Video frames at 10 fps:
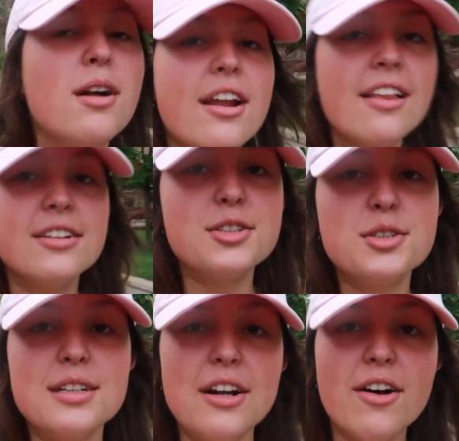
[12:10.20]
run on the
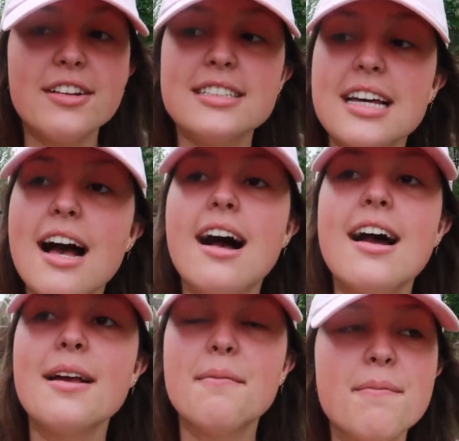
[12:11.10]
street all the
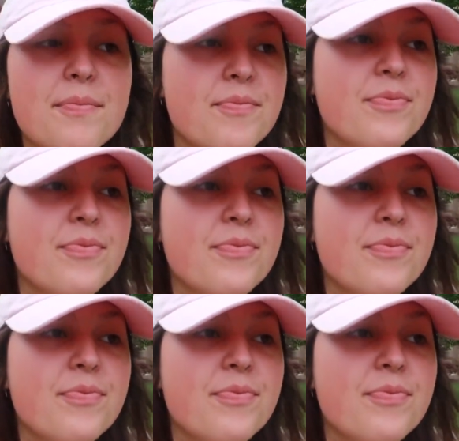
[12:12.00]
time.